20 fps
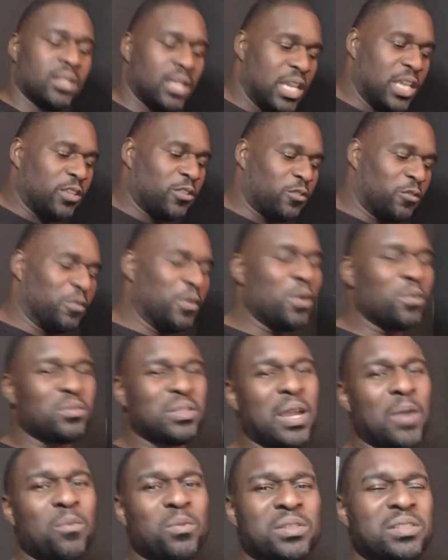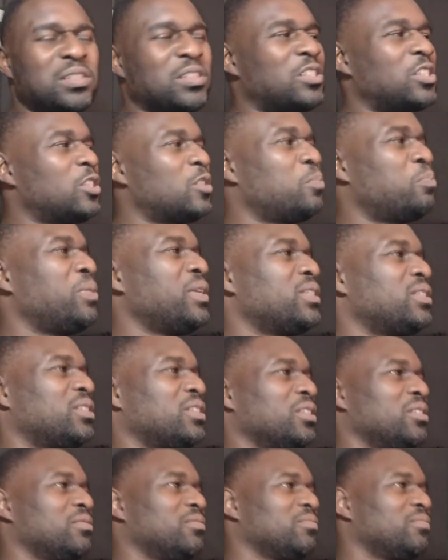He's filled up with
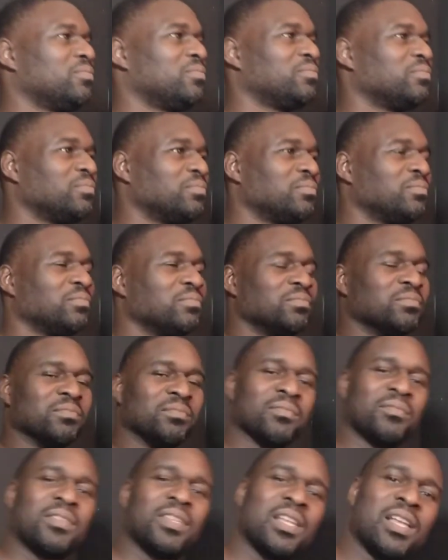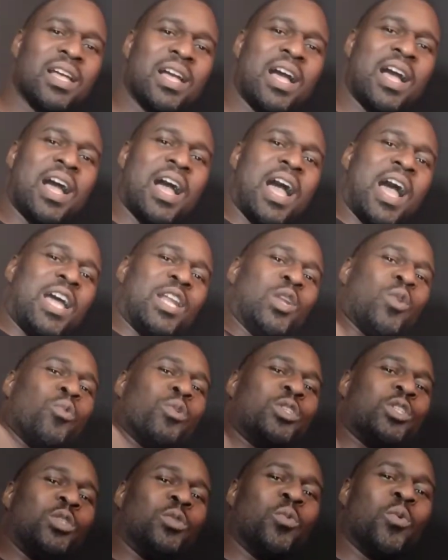suspicion. I know
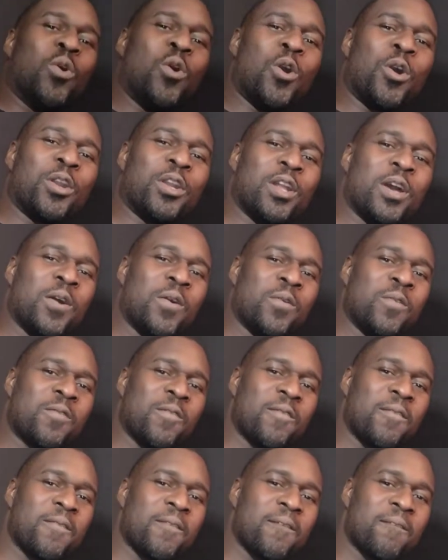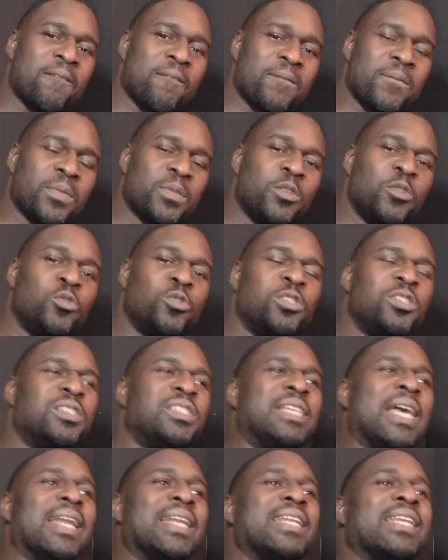what you all know. You
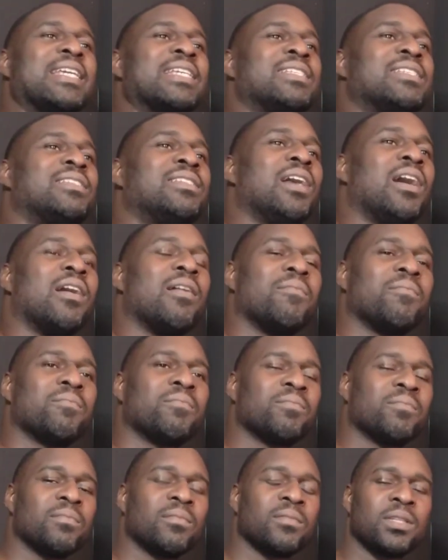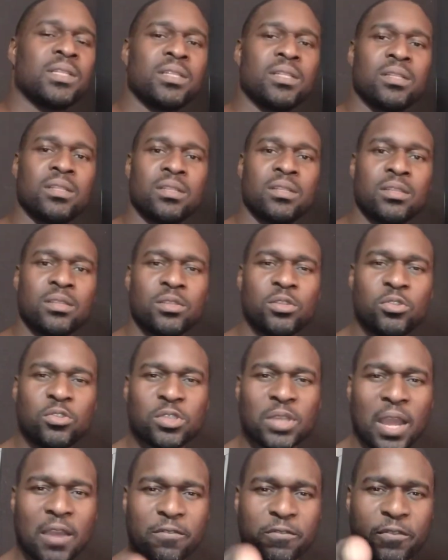set niggas up
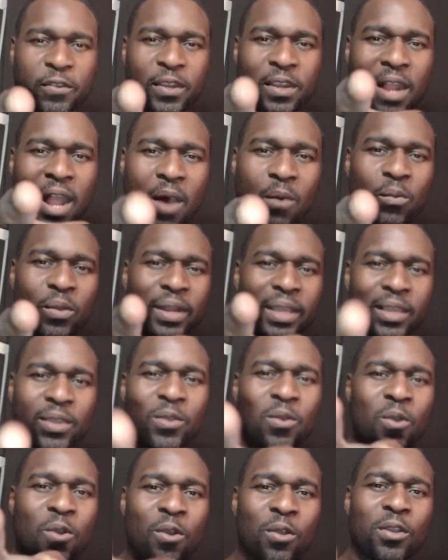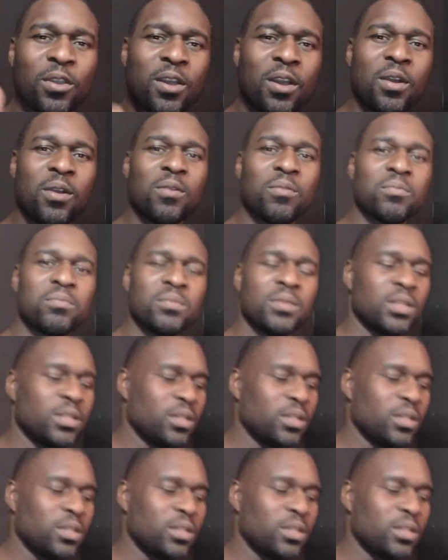try to figure out where they going to go.